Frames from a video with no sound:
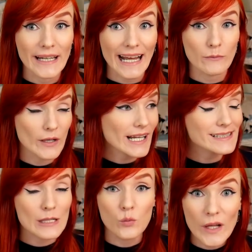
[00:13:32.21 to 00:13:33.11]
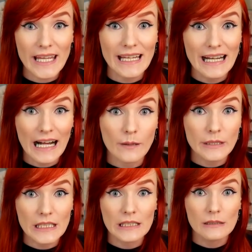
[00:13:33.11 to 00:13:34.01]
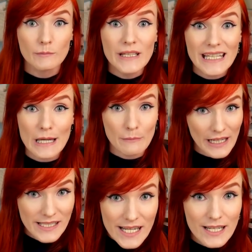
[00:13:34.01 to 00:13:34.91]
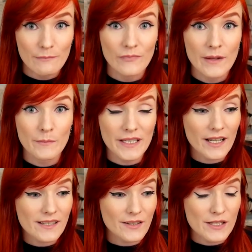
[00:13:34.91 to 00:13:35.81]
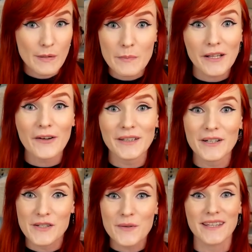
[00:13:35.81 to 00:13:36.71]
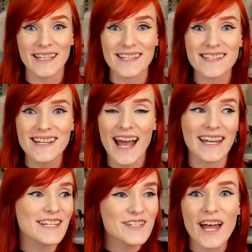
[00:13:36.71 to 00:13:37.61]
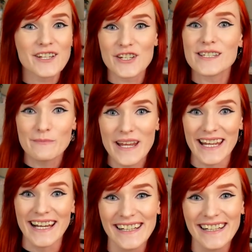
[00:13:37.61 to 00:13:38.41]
And when I say we, I mean me and my team because there's people out there doing this and it's not just me.